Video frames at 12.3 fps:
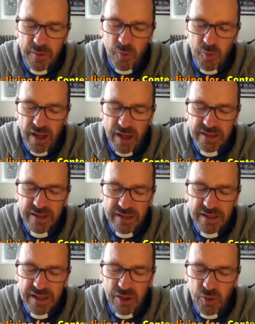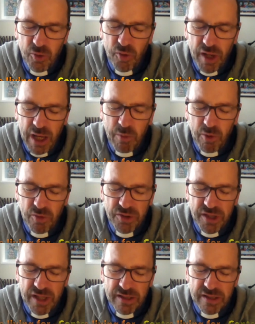We ask this in your name, Lord
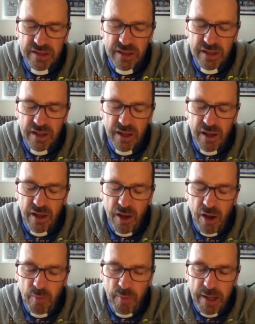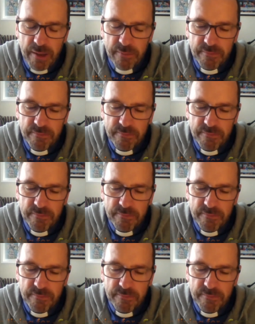Jesus. Amen.